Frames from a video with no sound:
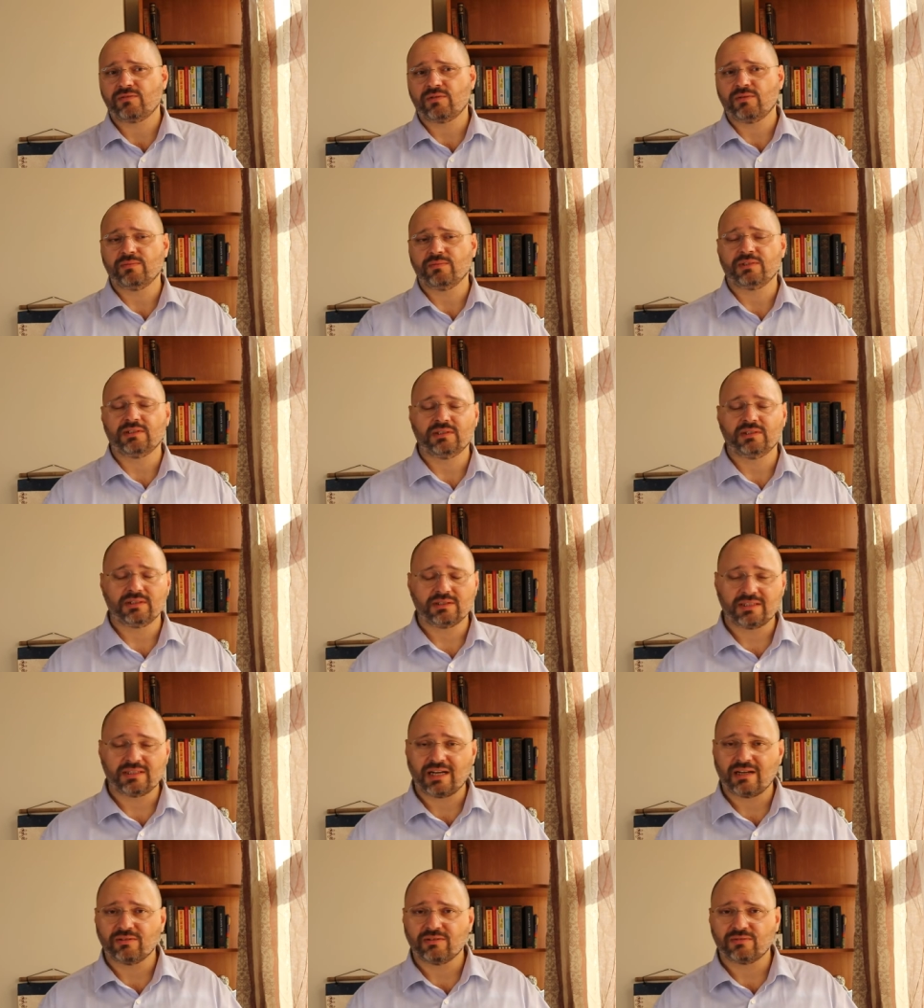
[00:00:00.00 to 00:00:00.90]
from the
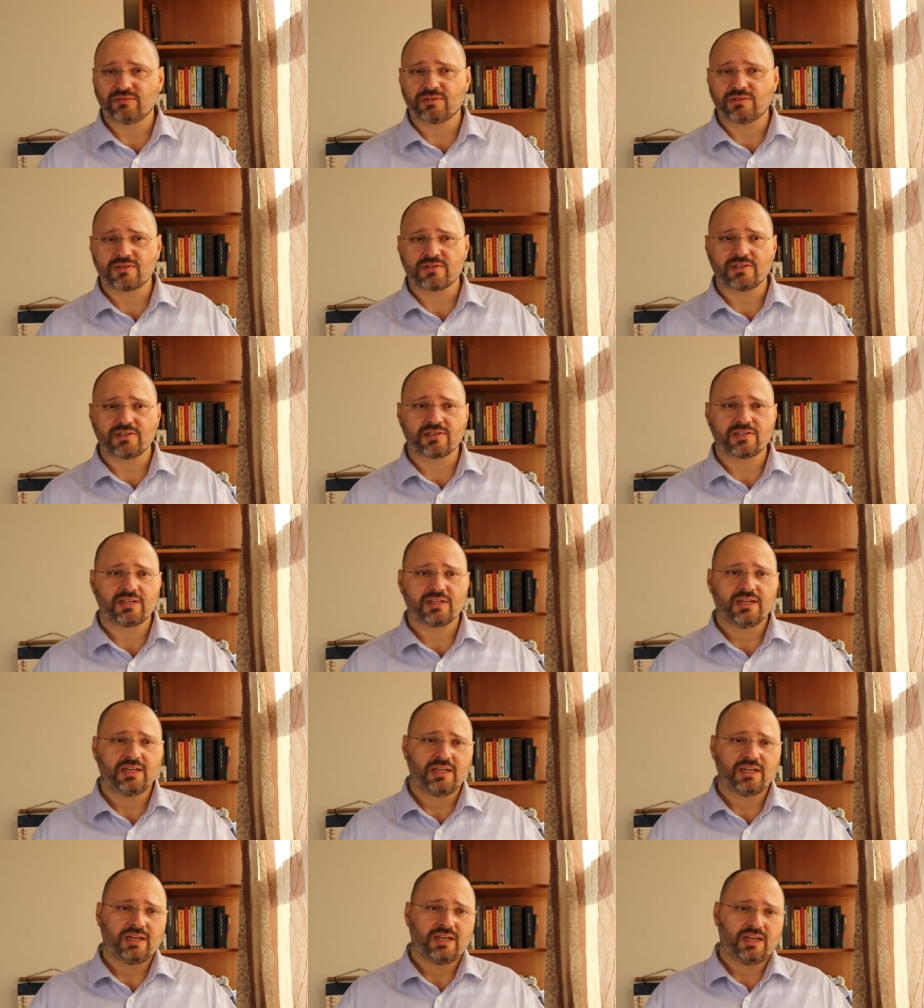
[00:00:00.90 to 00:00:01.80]
ground forces
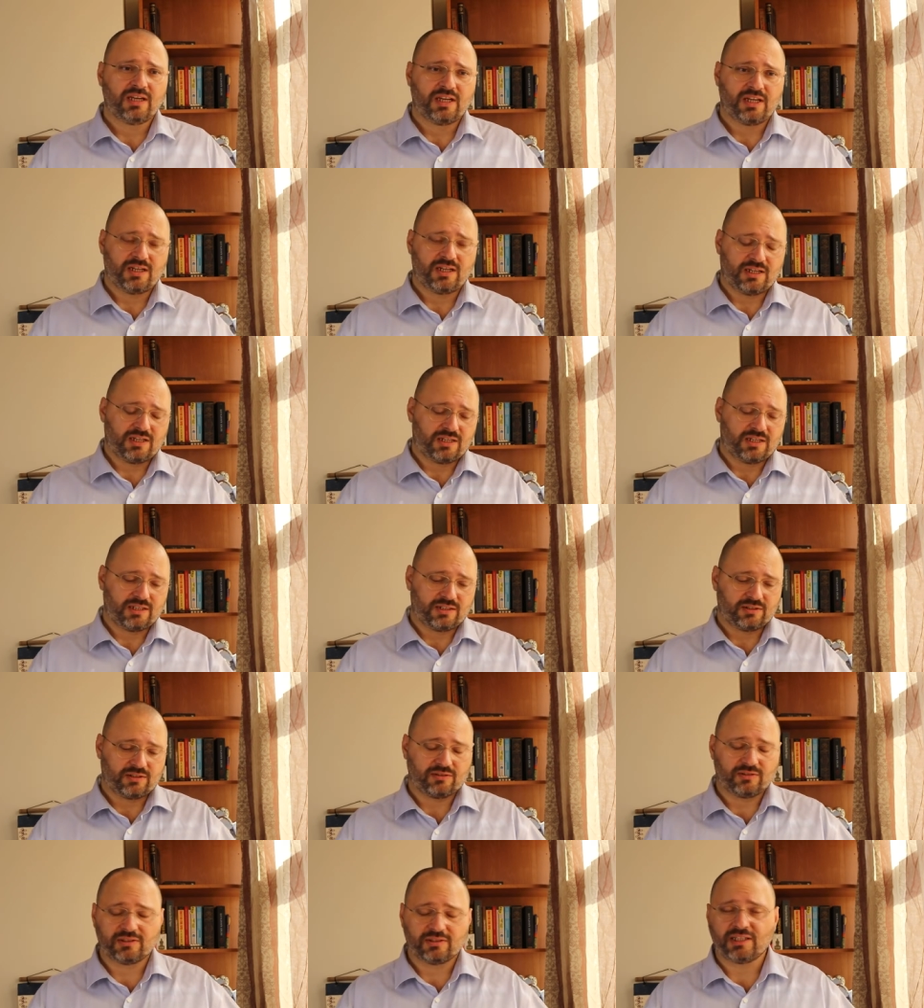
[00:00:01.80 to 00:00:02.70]

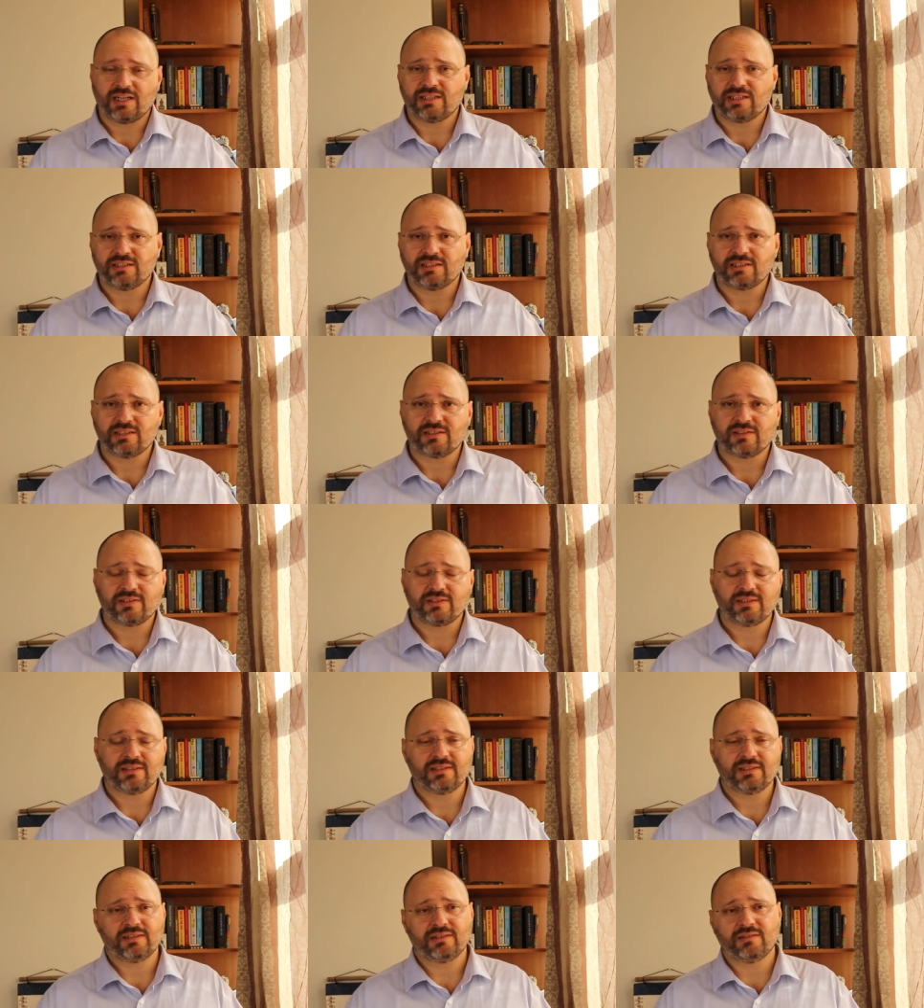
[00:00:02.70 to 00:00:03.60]
uh, to the target,
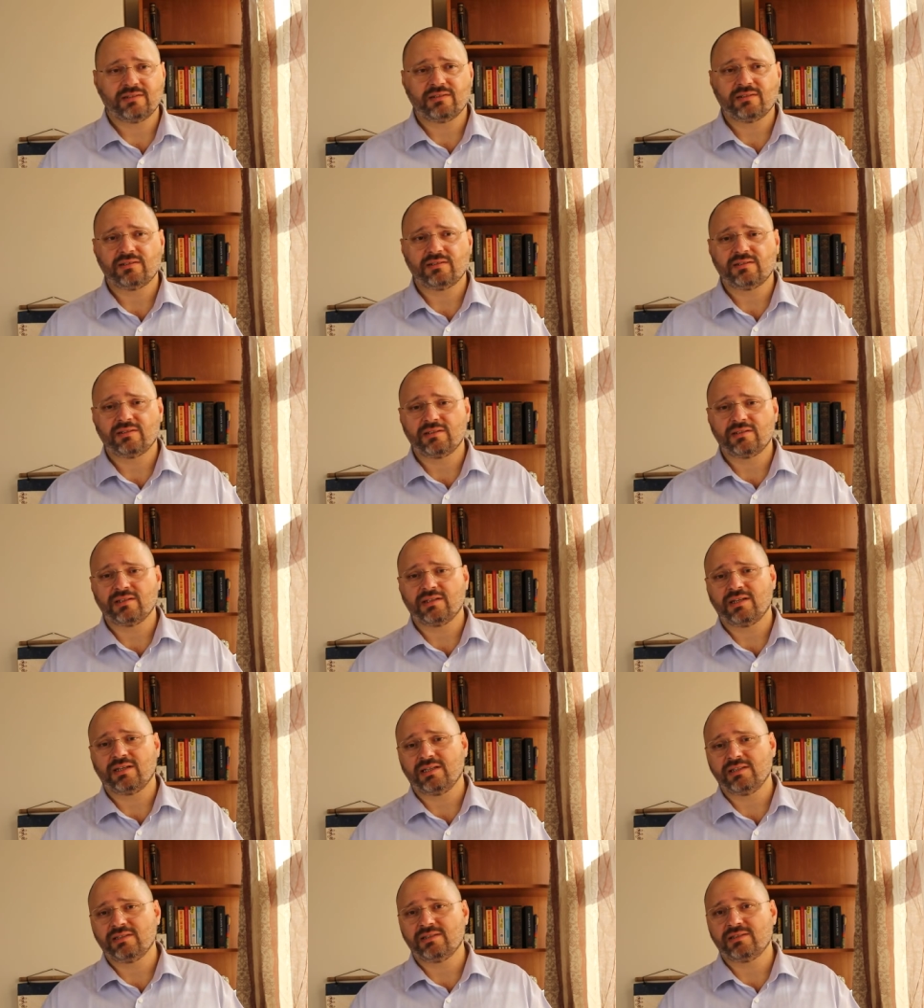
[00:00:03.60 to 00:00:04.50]
or
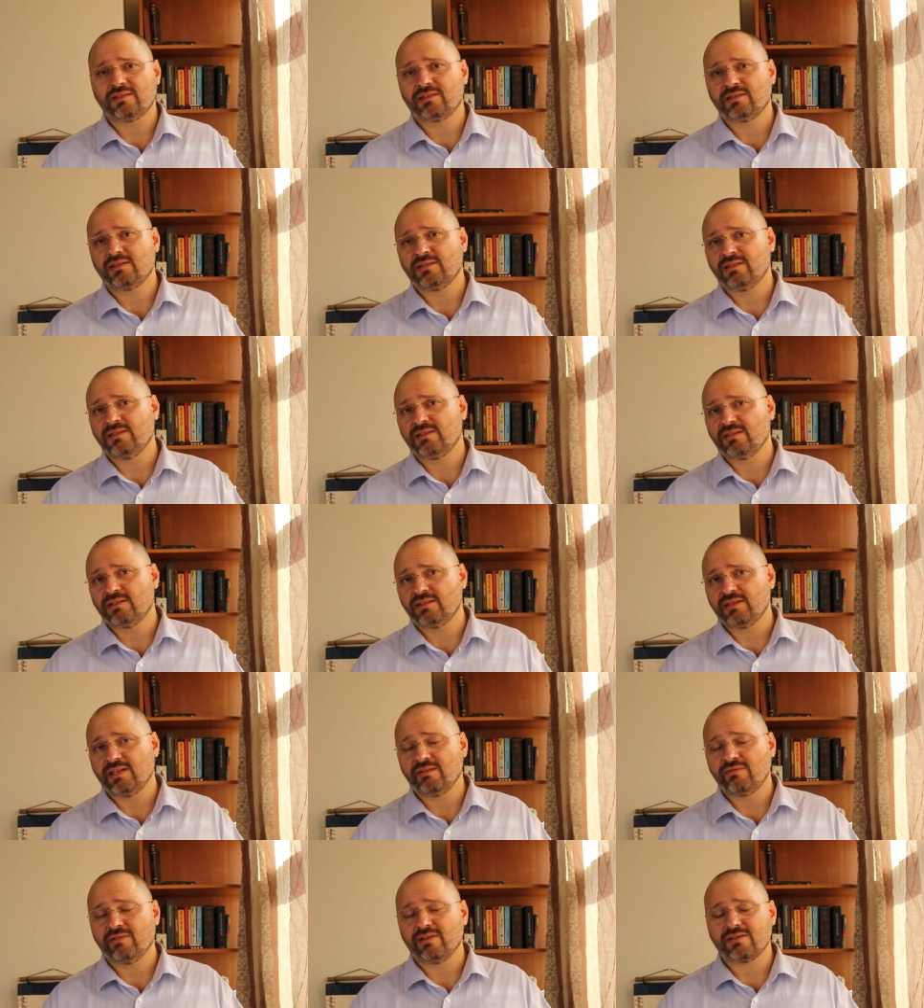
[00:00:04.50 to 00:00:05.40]
other
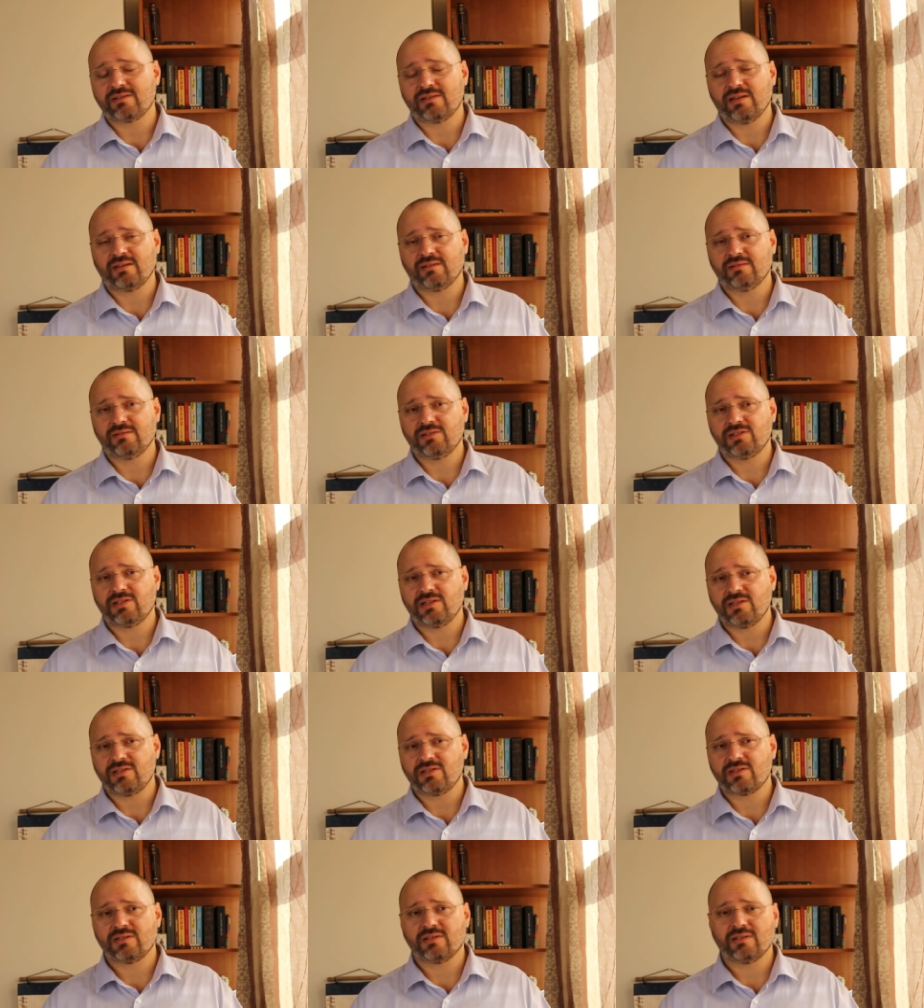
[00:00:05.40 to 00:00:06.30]
uh, advanced
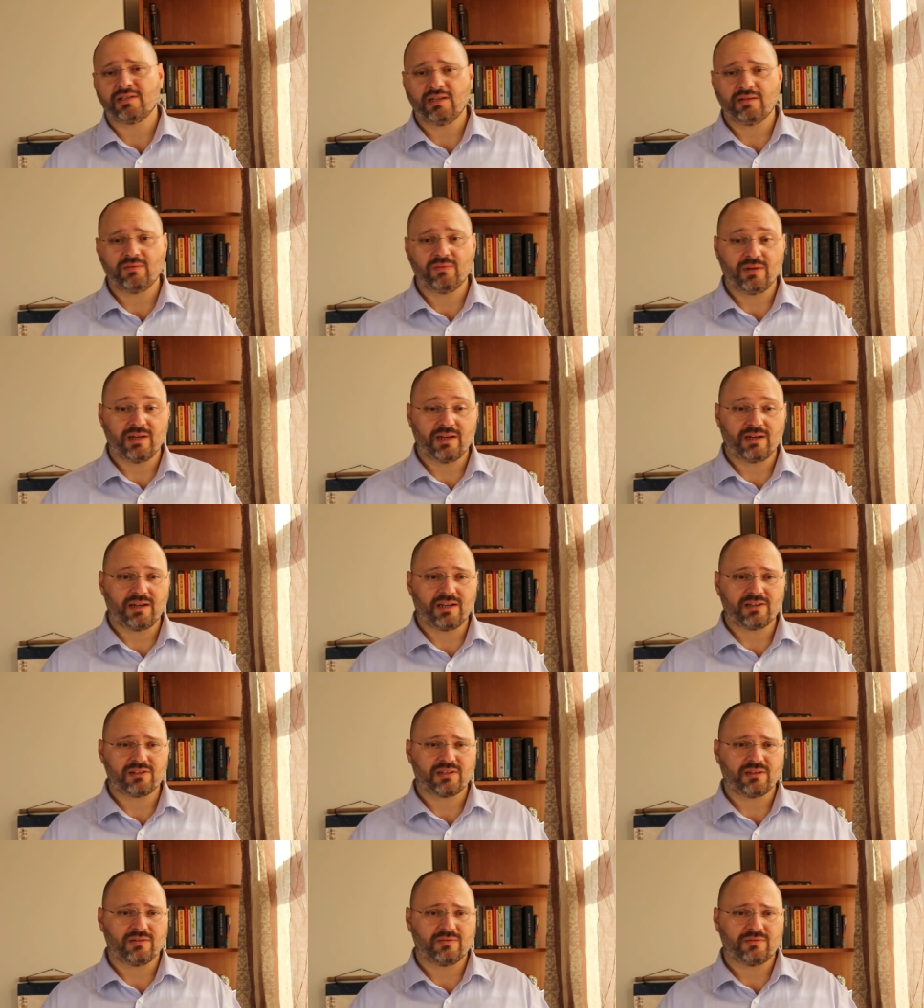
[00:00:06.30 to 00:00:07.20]
technologies that we are
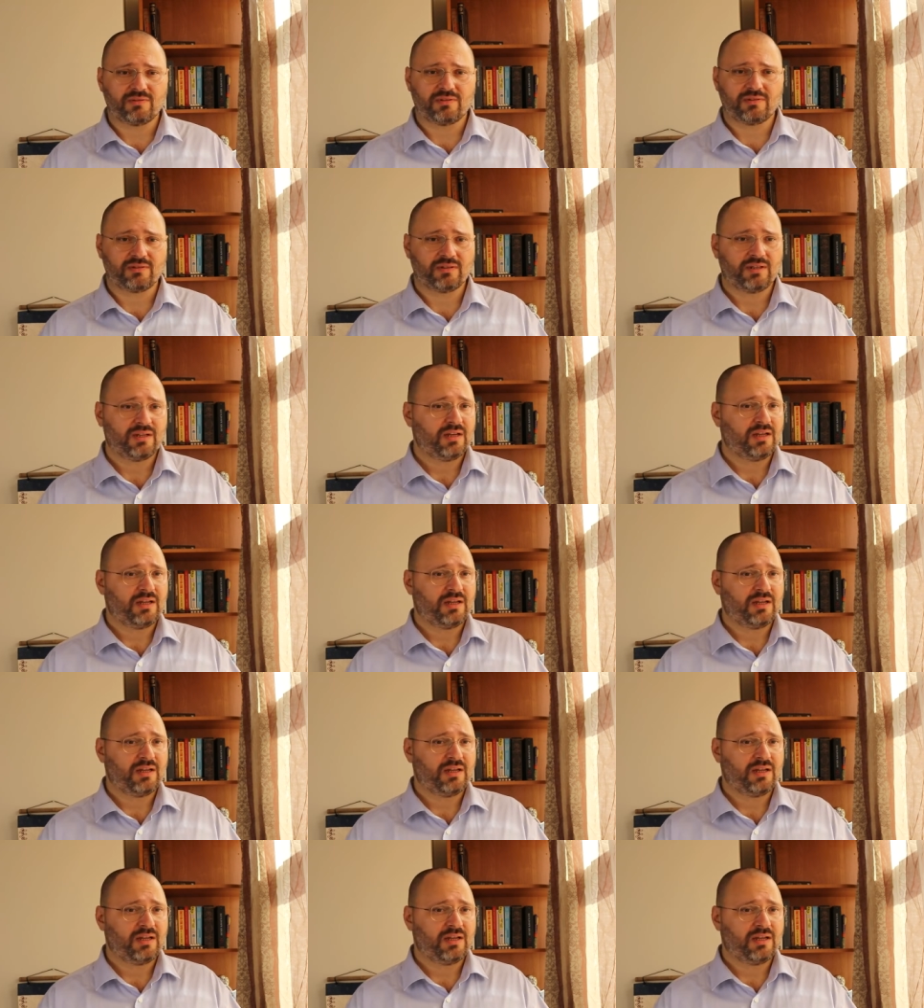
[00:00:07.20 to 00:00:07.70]
asking for,